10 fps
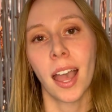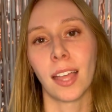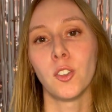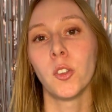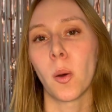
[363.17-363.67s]

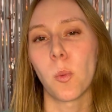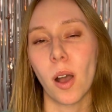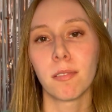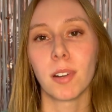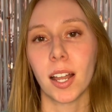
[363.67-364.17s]
and do that
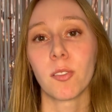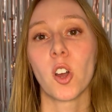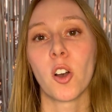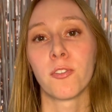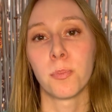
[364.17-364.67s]
1 round
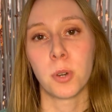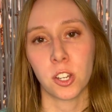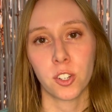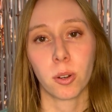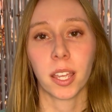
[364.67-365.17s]
of
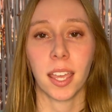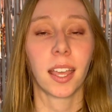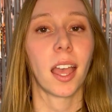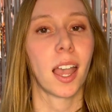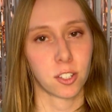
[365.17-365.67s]
breaststroke
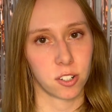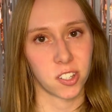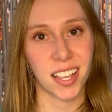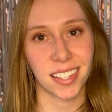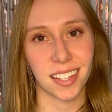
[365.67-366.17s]
kick
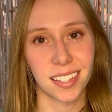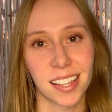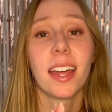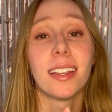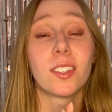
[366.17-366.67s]
exercises.
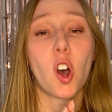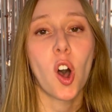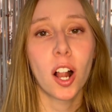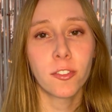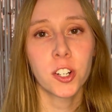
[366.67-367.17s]
That is
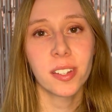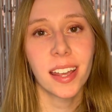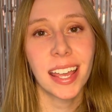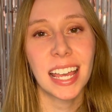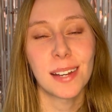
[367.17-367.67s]
all for
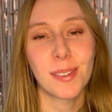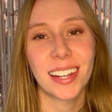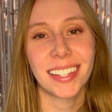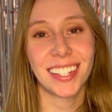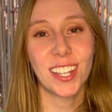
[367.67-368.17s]
today, and I'm
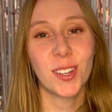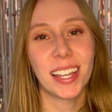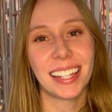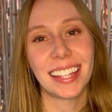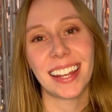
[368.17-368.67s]
gonna see you
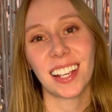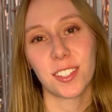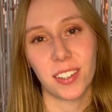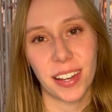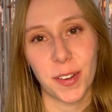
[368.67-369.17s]
in the
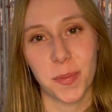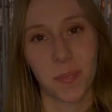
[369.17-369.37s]
next video.